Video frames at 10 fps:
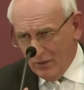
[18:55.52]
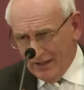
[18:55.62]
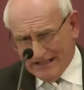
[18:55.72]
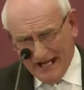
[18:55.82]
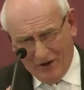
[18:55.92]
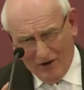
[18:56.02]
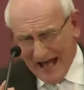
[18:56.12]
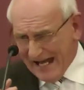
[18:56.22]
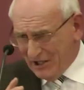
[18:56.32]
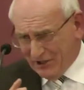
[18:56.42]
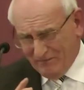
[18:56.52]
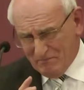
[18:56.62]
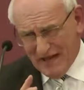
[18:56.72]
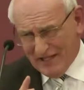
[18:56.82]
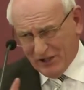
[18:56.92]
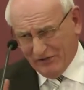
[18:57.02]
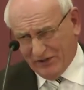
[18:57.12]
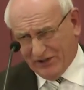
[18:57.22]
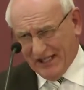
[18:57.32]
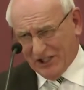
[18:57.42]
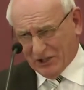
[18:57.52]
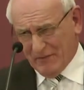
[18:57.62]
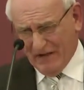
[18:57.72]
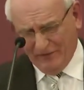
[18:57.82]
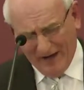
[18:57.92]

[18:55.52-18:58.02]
we'd get our eyes off many of the things, my